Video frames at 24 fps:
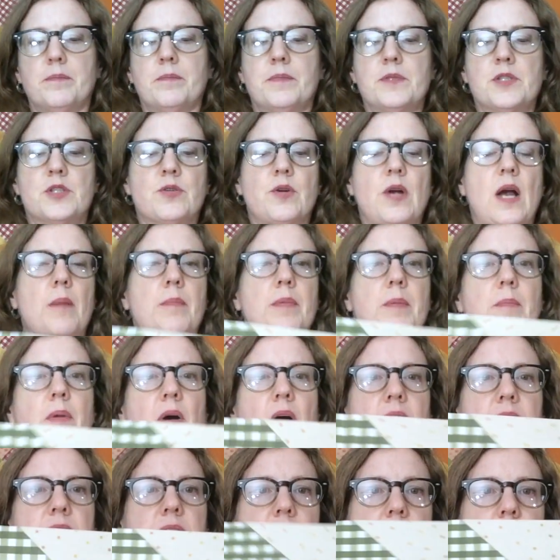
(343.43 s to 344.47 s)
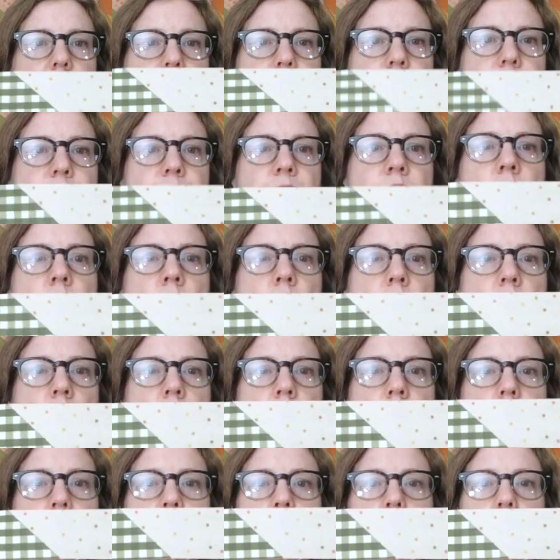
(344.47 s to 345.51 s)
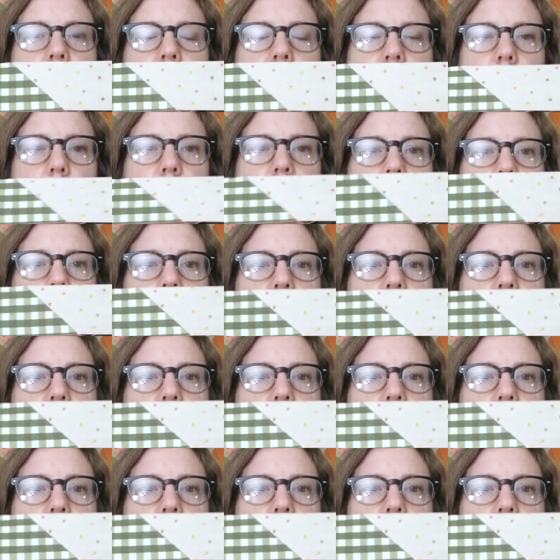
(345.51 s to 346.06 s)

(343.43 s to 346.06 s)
scrappy binding with some of the